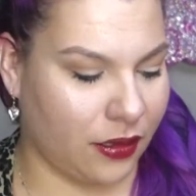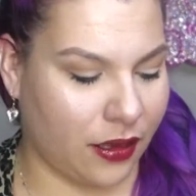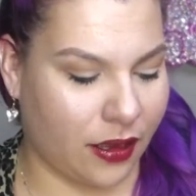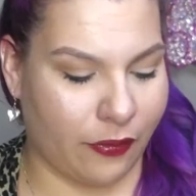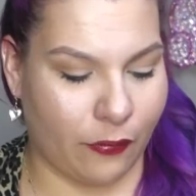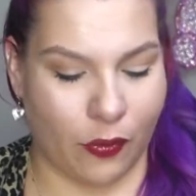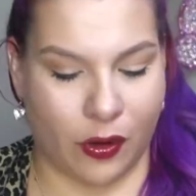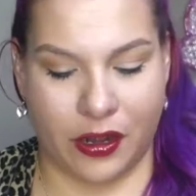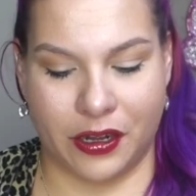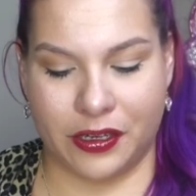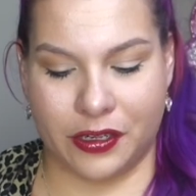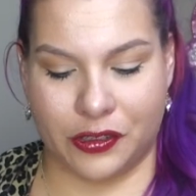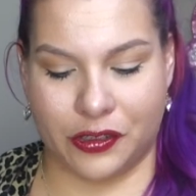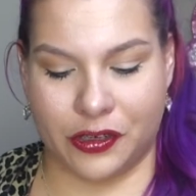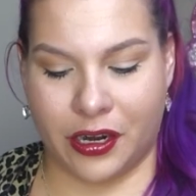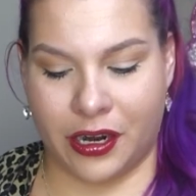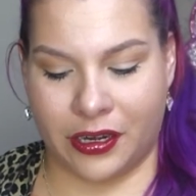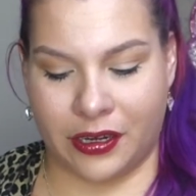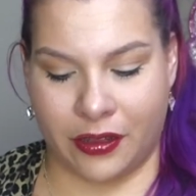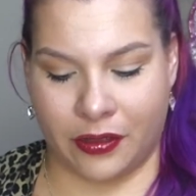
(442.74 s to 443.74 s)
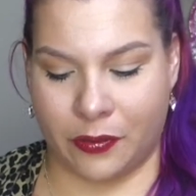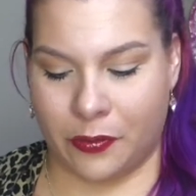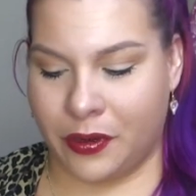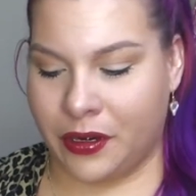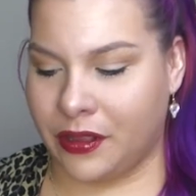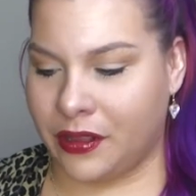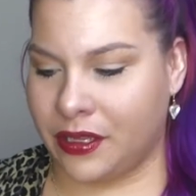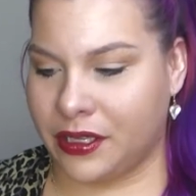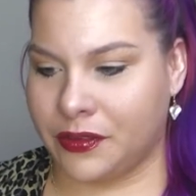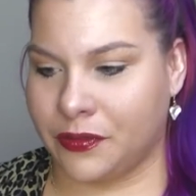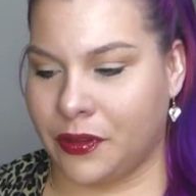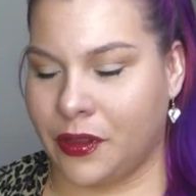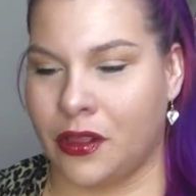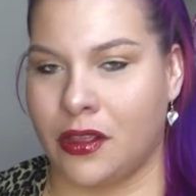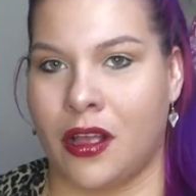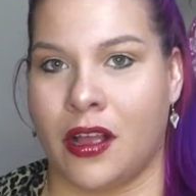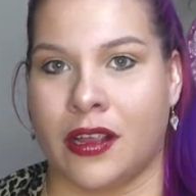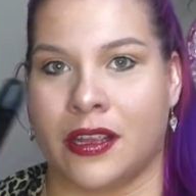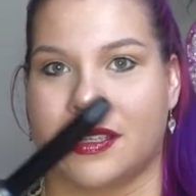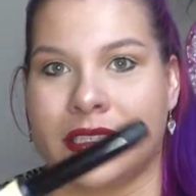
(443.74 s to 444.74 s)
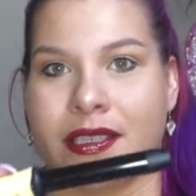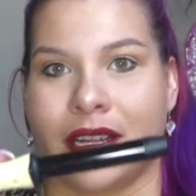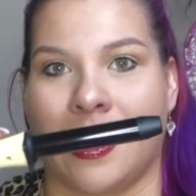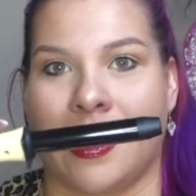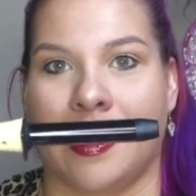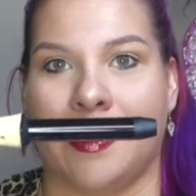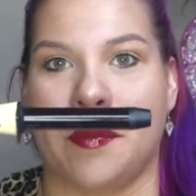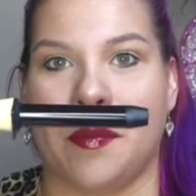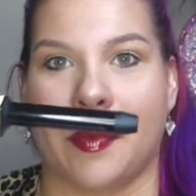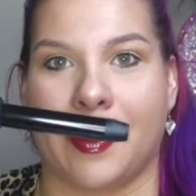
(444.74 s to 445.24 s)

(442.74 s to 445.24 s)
wanted to try another one of these for the longest time,